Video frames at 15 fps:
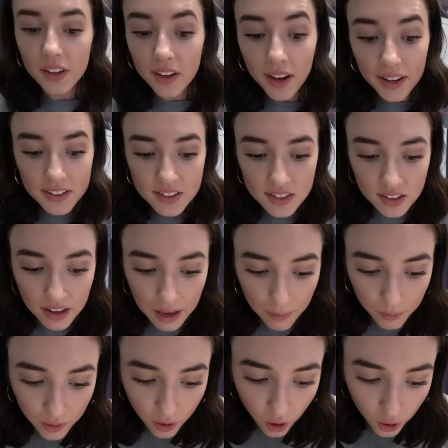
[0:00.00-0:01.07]
Cut
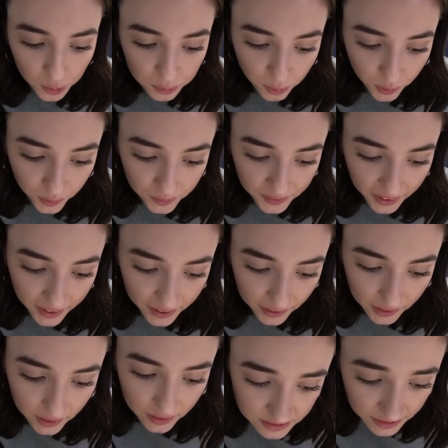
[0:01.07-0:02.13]
our hard-boiled
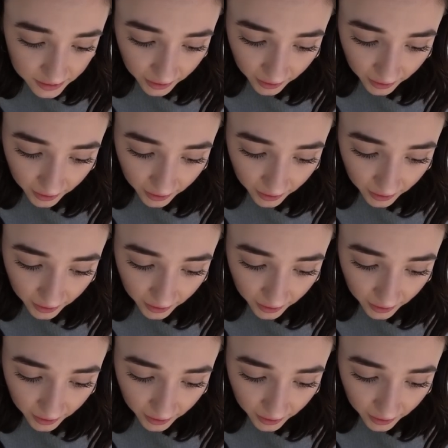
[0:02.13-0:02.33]
egg in